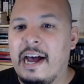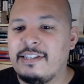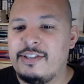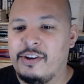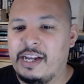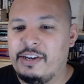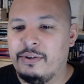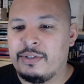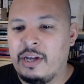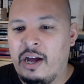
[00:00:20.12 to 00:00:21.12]
As a young
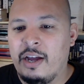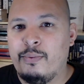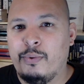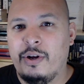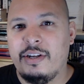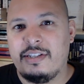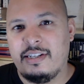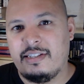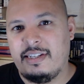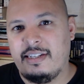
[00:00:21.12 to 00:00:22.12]
adult, I worked
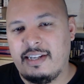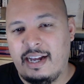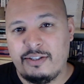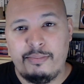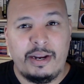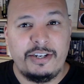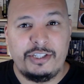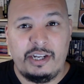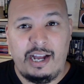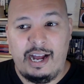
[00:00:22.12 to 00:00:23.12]
a stint as a
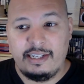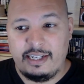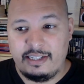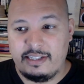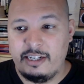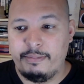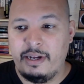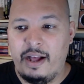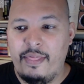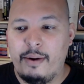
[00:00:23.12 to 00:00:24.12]
manager at a
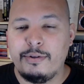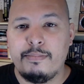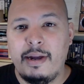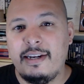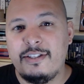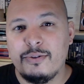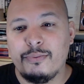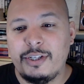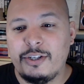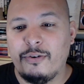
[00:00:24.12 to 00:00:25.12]
cinema, and that was mainly to
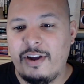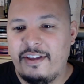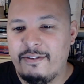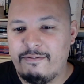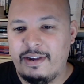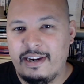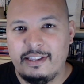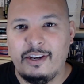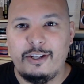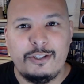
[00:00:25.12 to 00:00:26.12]
recreate the feeling
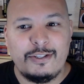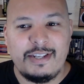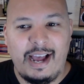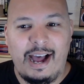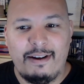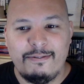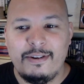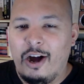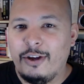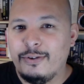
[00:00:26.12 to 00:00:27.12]
that I used to have.
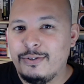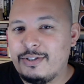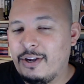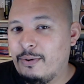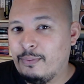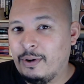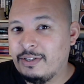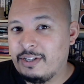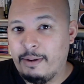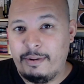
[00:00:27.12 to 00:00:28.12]
I also
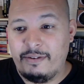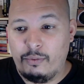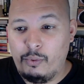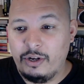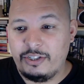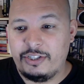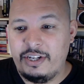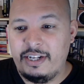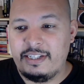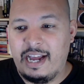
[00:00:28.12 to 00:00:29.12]
was a bit of a watch
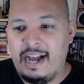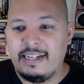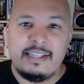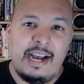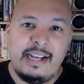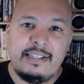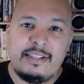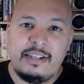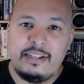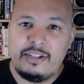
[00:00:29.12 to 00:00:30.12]
nerd, and
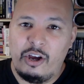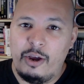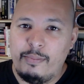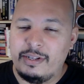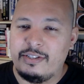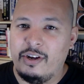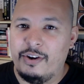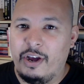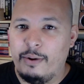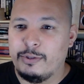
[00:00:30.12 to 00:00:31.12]
as time went
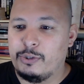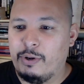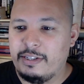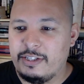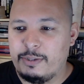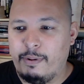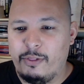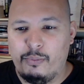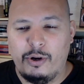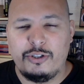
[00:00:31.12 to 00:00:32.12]
on, I would try to
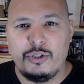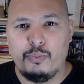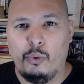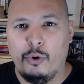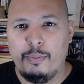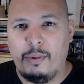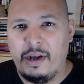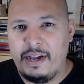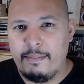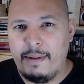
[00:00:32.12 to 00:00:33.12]
spot the watches worn
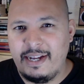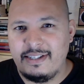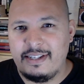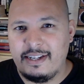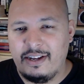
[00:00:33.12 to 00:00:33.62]
by amazing